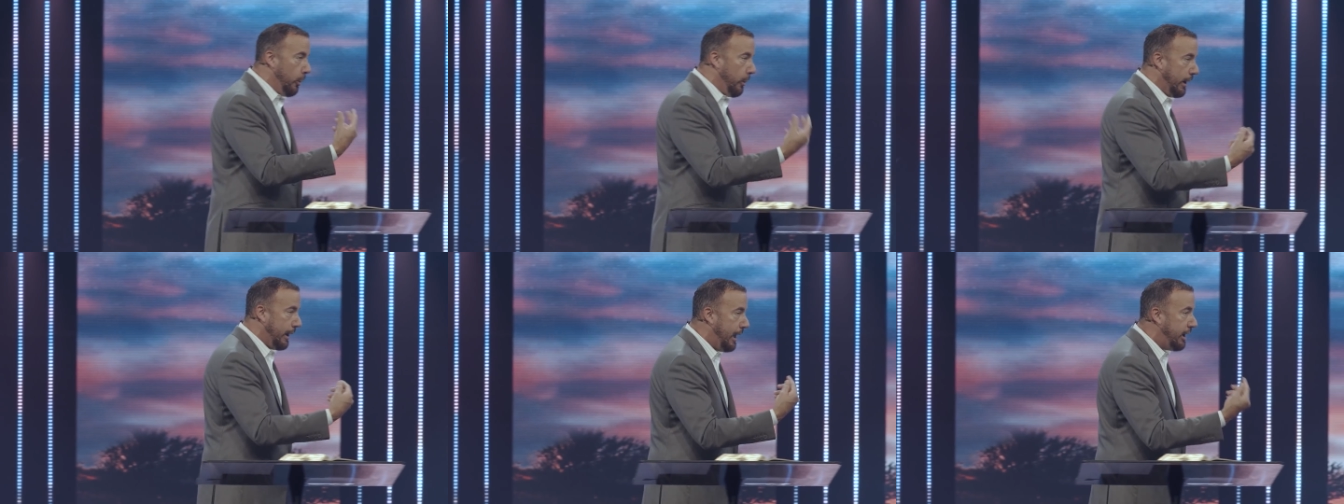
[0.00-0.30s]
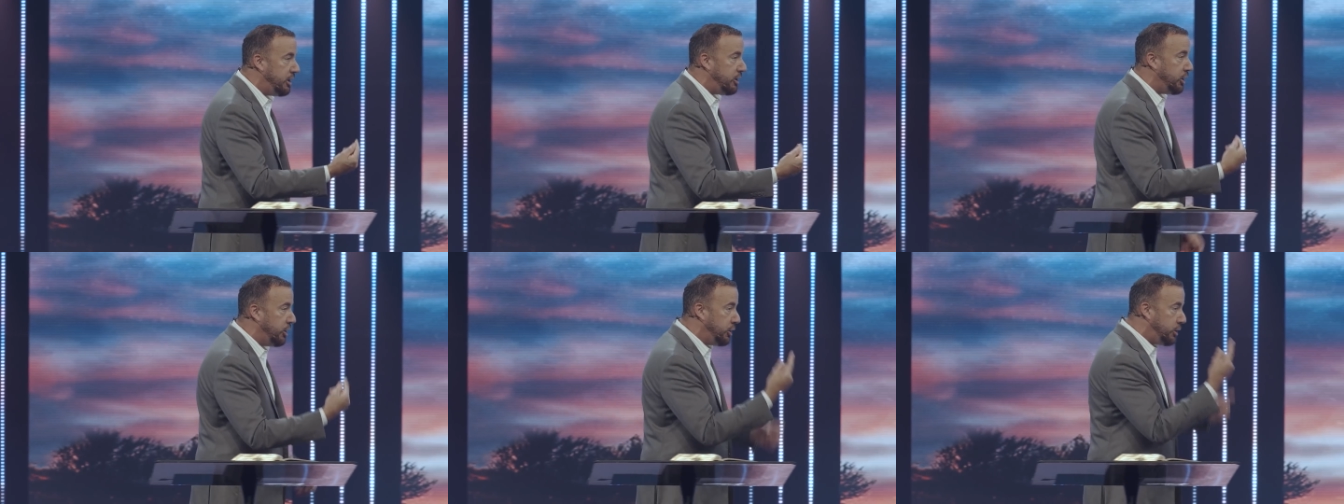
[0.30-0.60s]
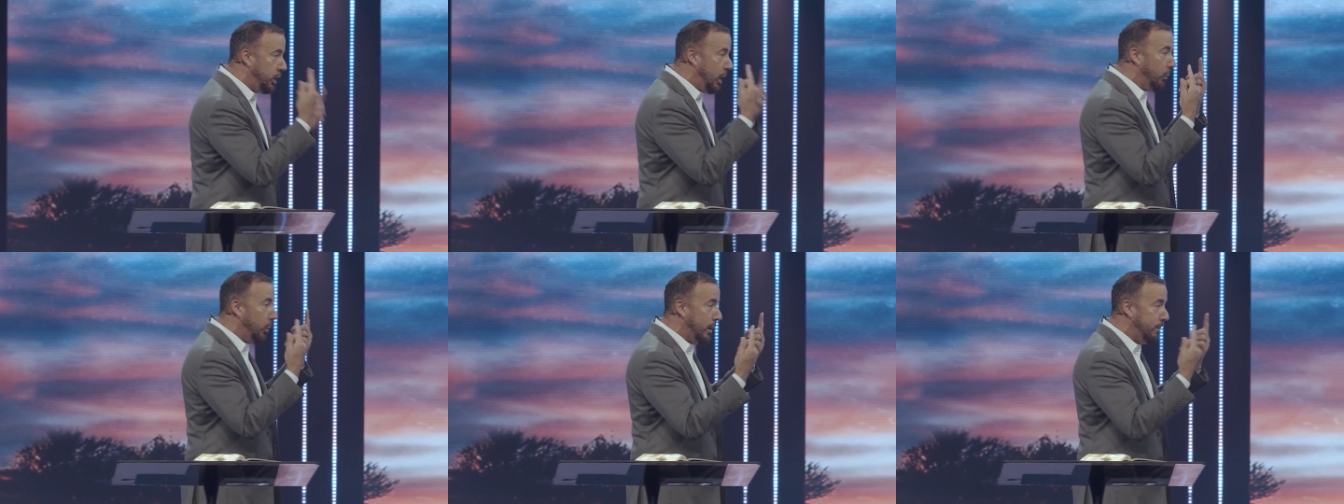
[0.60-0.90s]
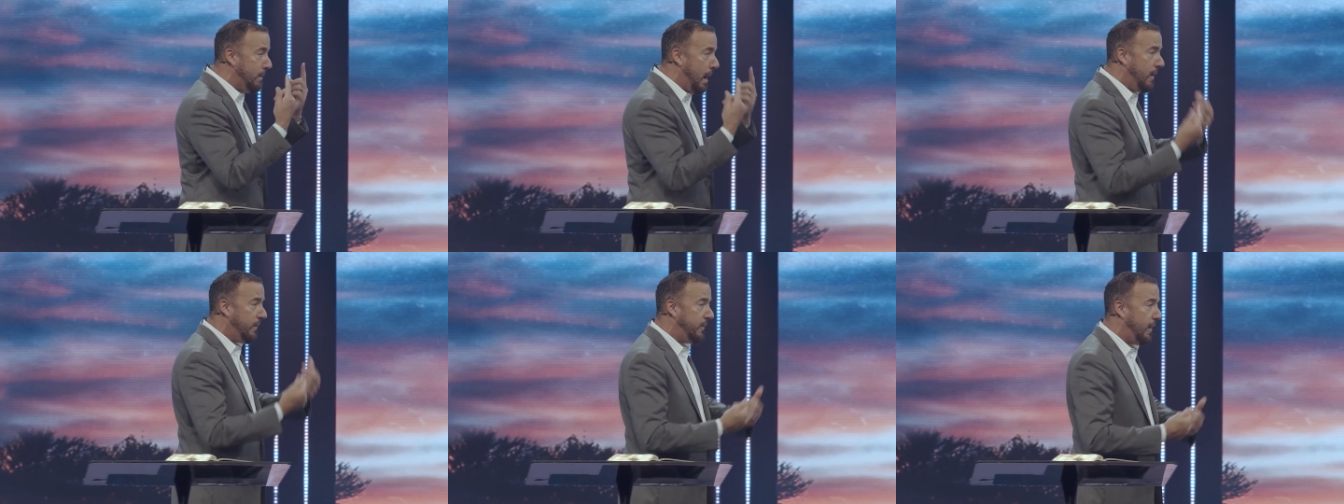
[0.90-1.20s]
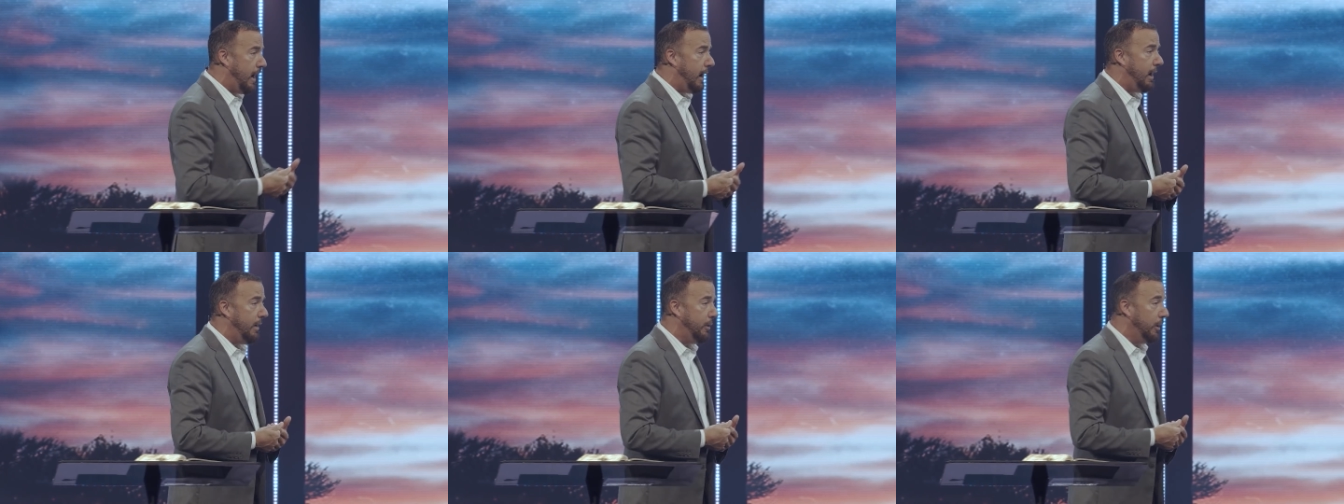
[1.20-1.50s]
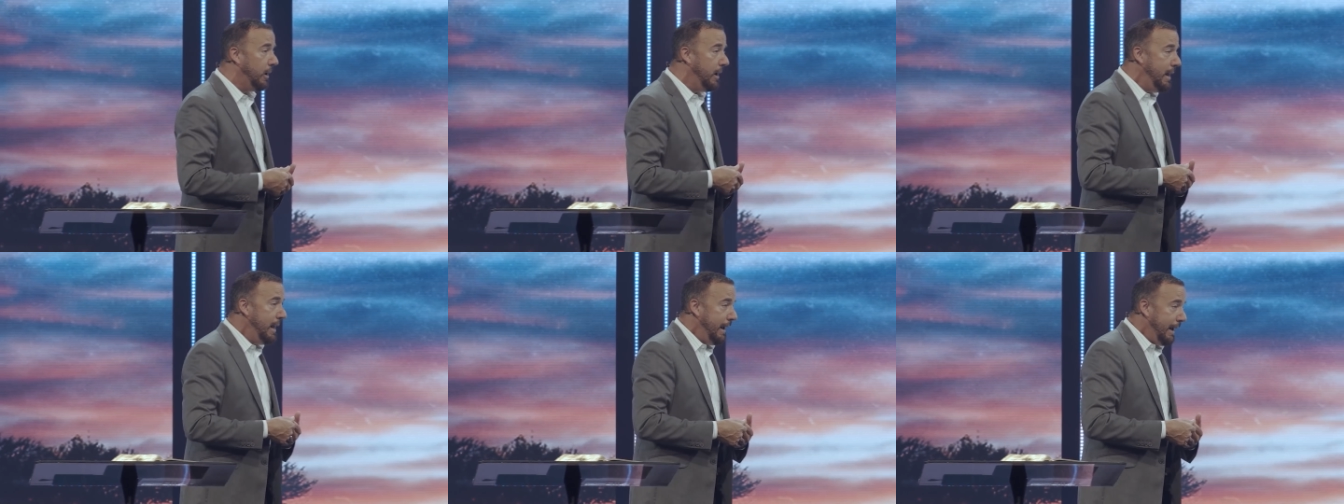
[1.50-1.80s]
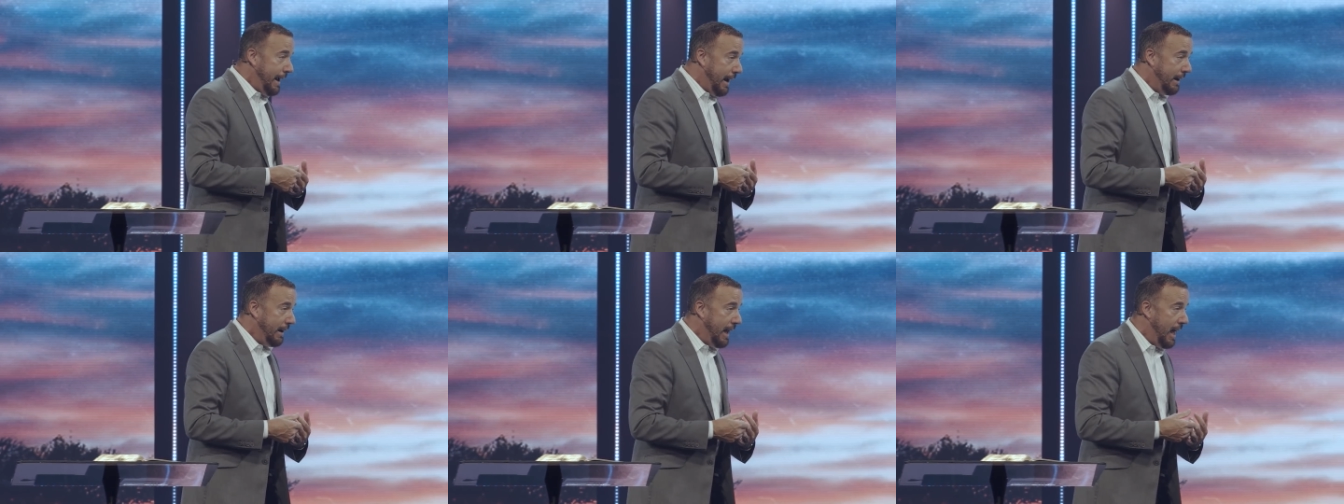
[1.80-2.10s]
relationship with my Father
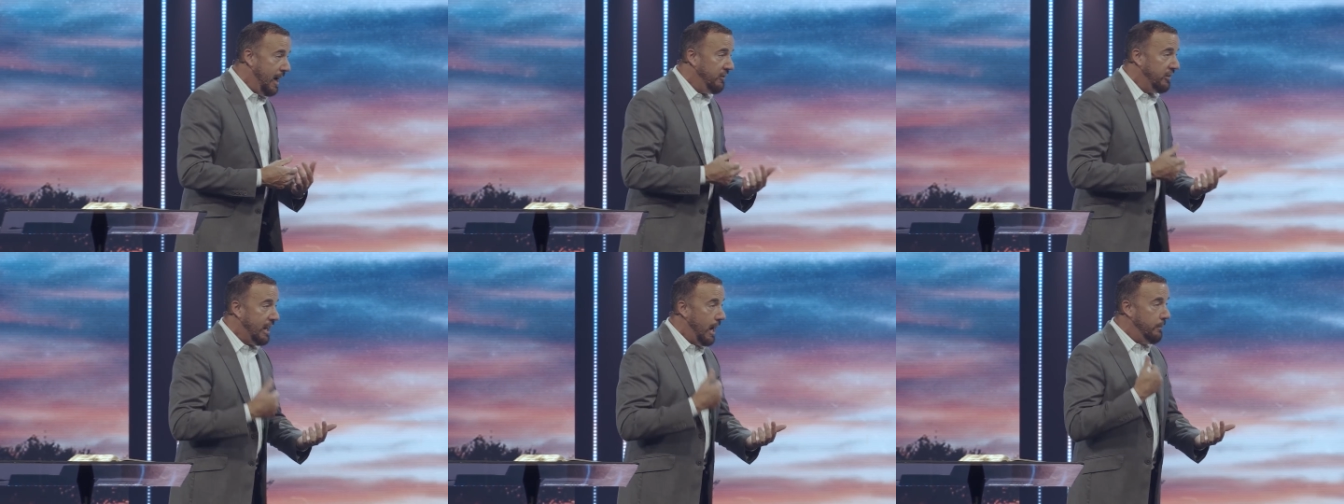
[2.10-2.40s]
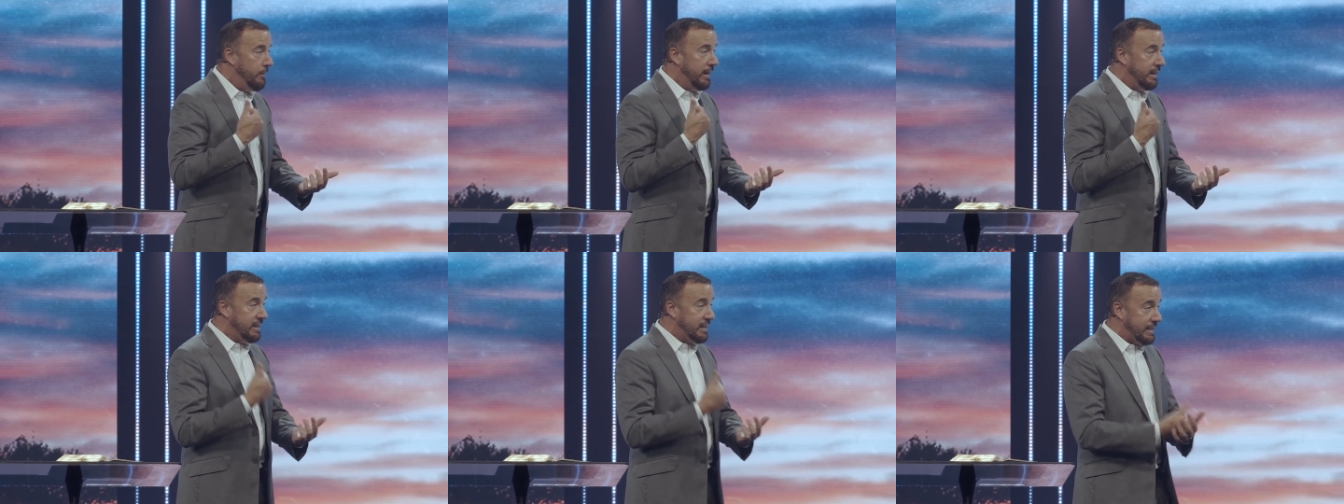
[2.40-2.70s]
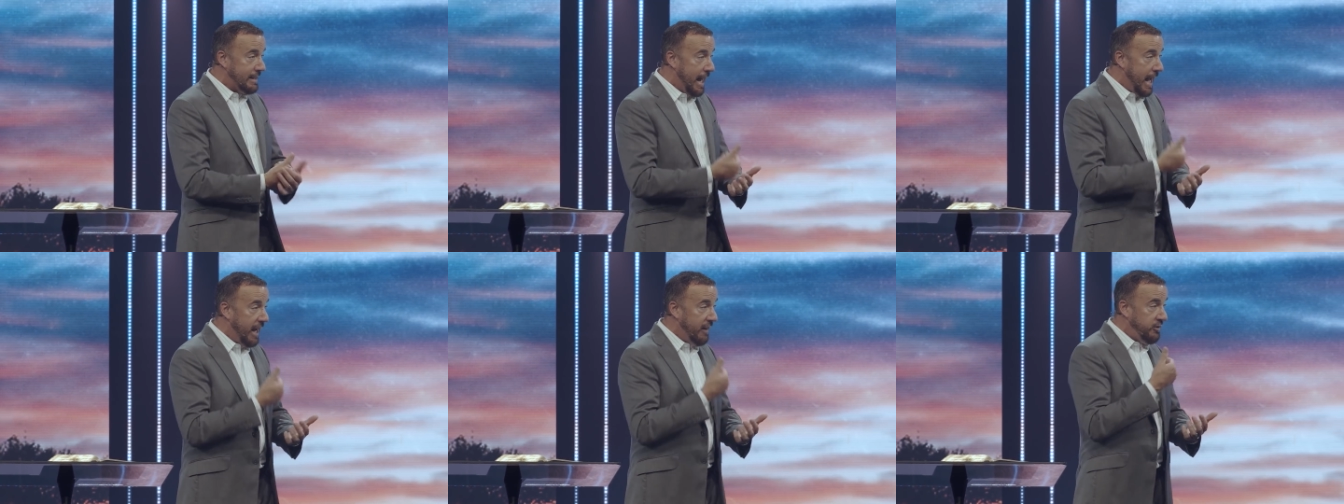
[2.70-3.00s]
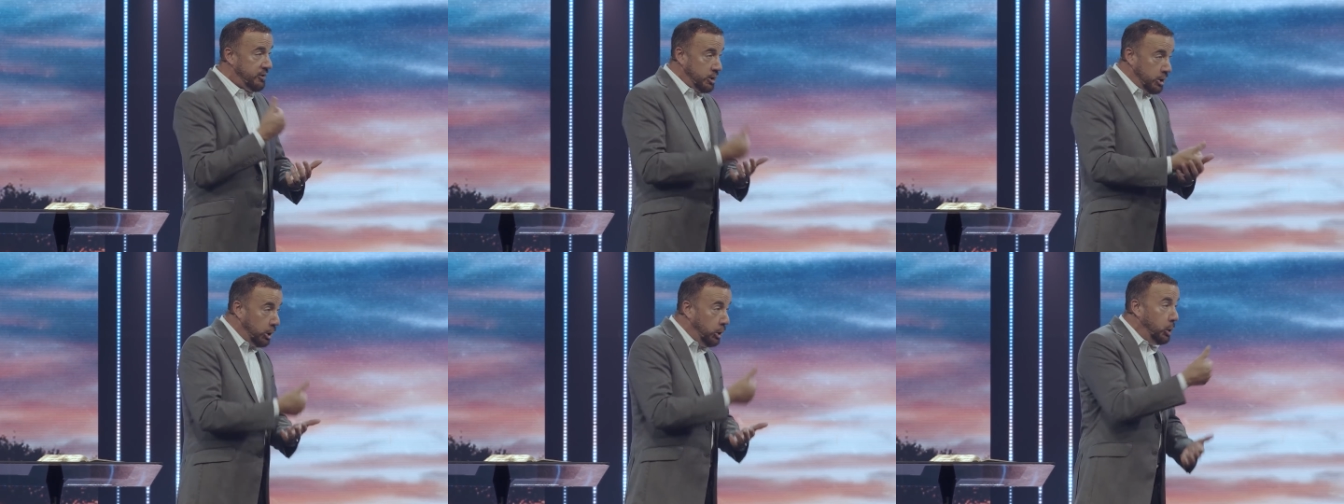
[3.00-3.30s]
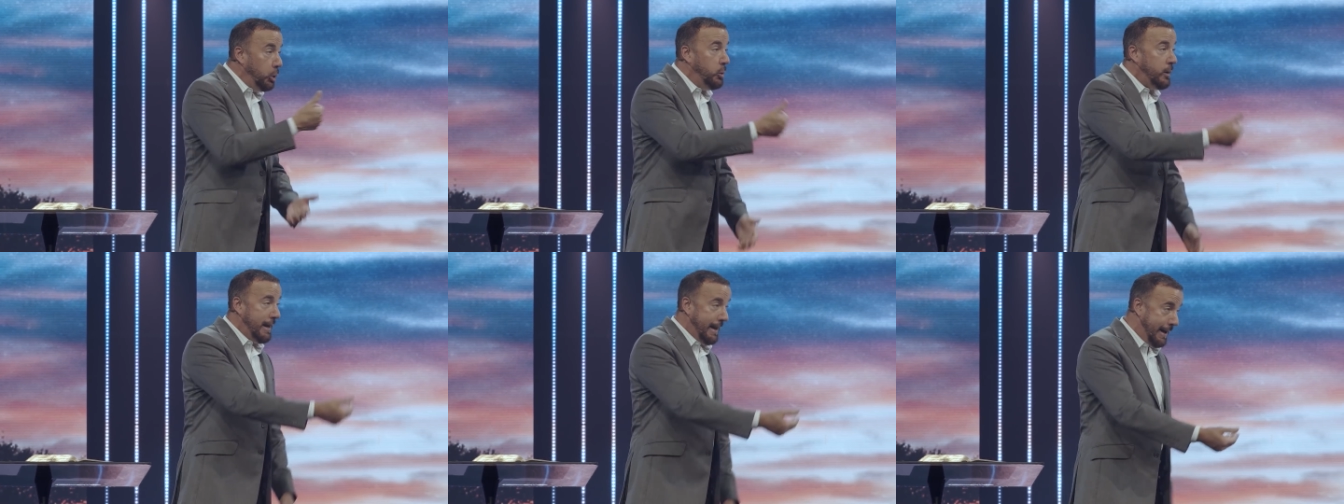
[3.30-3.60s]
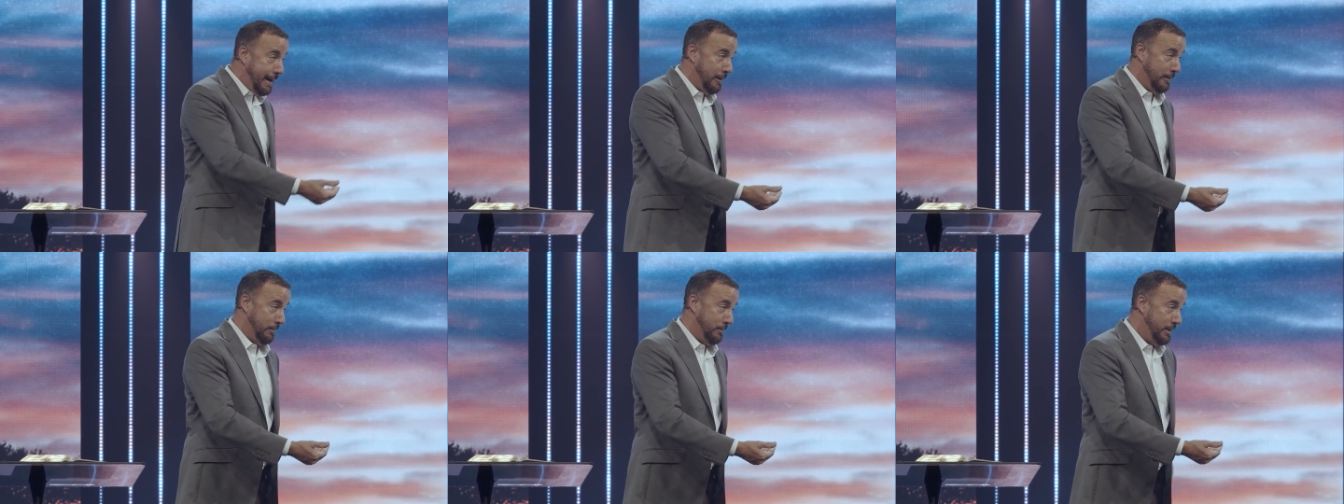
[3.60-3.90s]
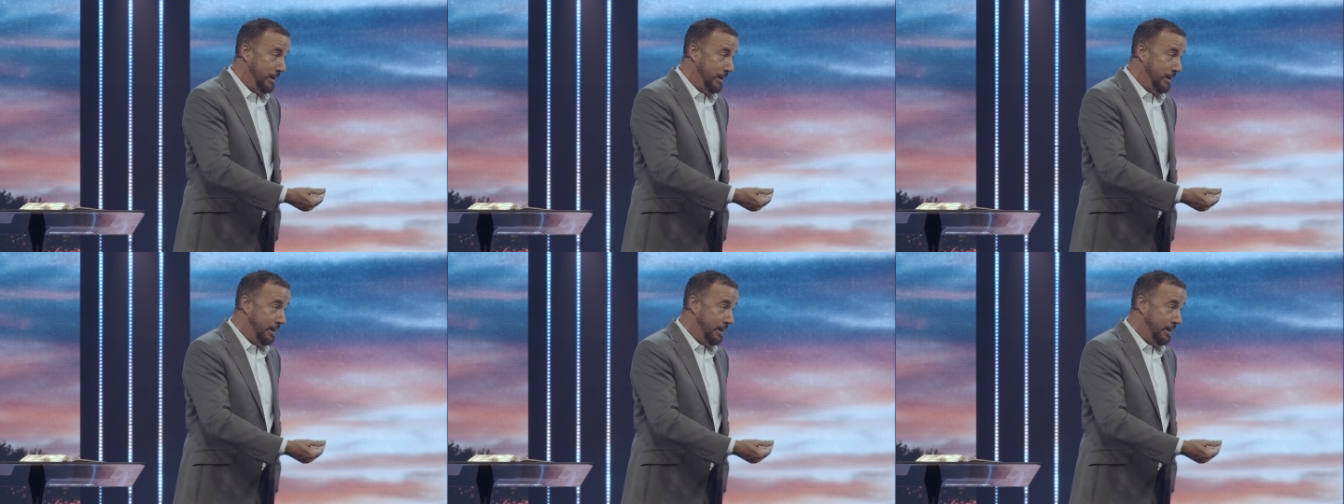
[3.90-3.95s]
in heaven. I've been saved to Him.